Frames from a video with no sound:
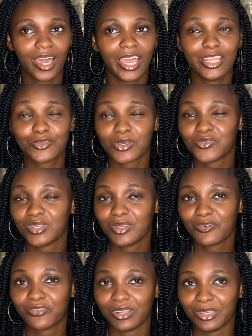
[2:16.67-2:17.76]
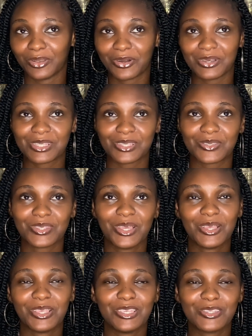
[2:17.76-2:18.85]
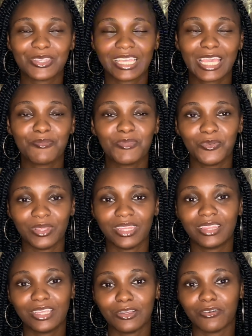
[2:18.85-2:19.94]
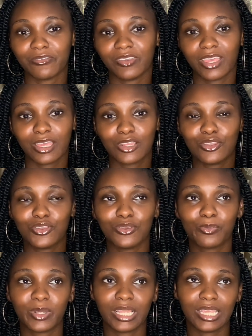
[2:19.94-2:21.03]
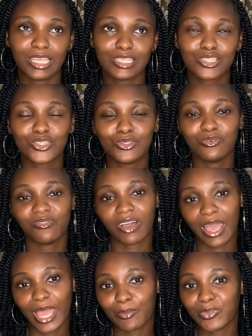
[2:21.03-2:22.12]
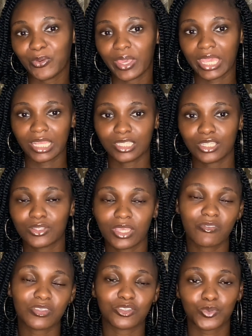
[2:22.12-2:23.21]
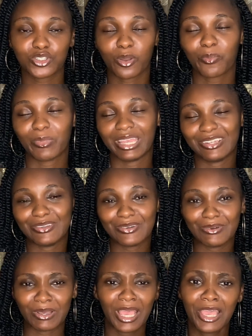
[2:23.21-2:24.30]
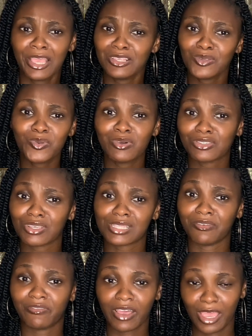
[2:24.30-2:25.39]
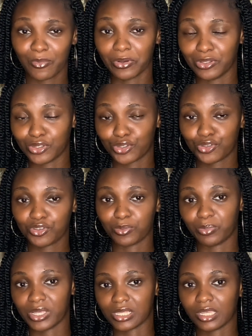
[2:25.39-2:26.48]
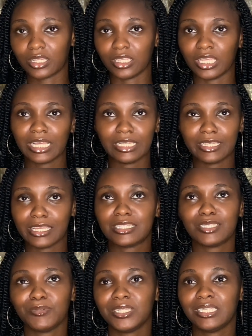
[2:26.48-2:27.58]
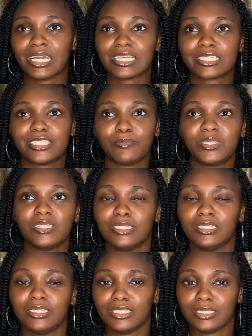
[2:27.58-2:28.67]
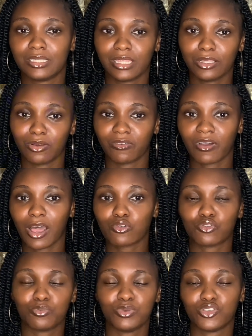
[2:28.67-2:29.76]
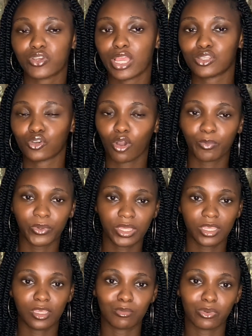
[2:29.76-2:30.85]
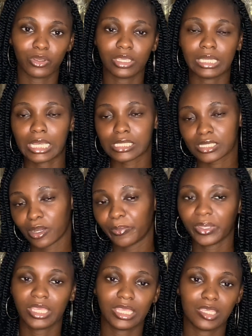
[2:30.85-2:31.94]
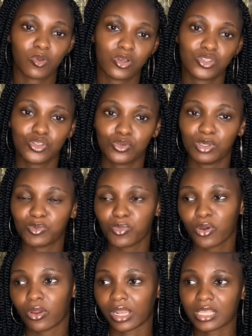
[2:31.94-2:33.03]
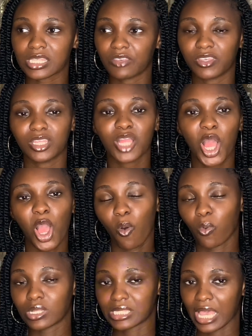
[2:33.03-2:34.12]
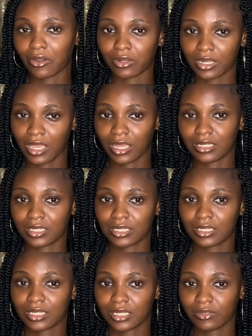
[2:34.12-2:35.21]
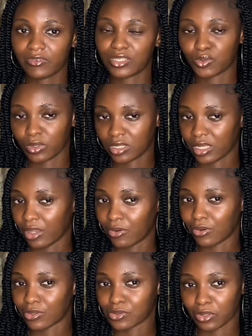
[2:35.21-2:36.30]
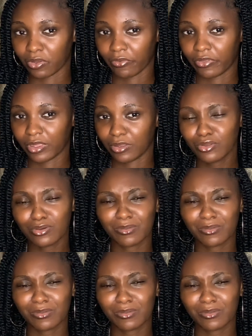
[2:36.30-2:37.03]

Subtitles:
And it was really funny because he came in with the thing of new place, new vibe, new energy. So I have to switch up my look. Zubby was just a vibe on this trip basically. Then Timini now chipped in the thing of how Zubby is trying to copy him, but he can't copy him because he's more or less giving what I ordered versus what I got, sort of thing.